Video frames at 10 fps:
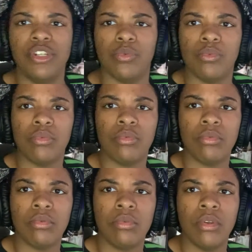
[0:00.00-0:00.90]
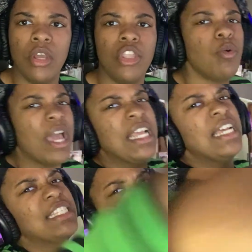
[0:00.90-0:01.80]
you? You ain't
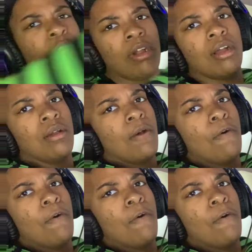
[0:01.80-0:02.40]
sacrificing